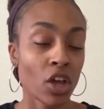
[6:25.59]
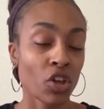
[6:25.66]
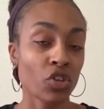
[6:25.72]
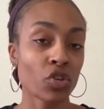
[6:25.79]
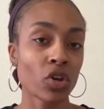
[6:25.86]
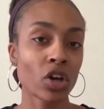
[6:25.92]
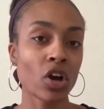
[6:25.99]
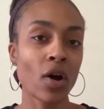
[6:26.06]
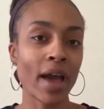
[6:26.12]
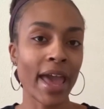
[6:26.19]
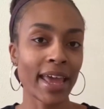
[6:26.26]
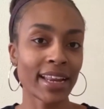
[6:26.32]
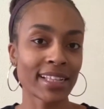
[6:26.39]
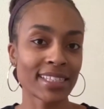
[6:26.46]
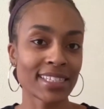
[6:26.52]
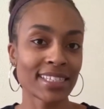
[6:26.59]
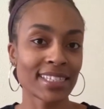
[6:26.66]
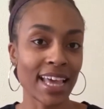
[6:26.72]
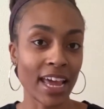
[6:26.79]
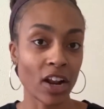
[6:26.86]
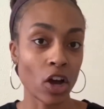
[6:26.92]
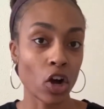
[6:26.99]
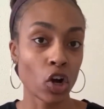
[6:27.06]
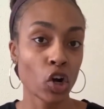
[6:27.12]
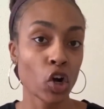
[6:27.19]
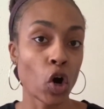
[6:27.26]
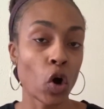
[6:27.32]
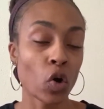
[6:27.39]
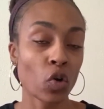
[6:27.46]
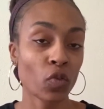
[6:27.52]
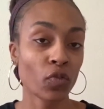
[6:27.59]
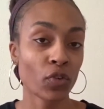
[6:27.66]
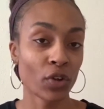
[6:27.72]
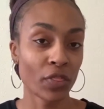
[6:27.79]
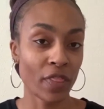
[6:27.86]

you can go ahead and set a goal for